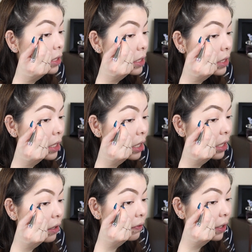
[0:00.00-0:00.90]
Let's
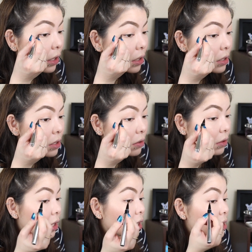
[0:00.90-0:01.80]
see if I can do
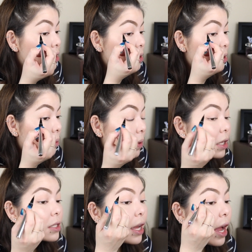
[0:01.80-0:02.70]
this,
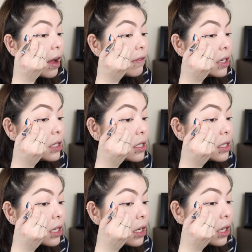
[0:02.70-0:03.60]
because I haven't
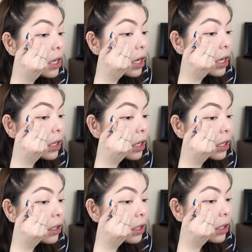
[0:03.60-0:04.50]
done
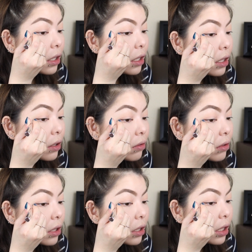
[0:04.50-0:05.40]
eyeliner in a
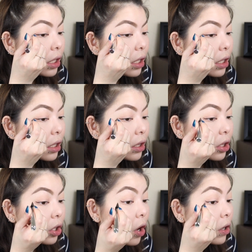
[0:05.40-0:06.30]
really
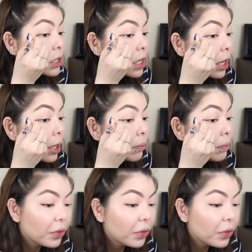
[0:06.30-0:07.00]
long time.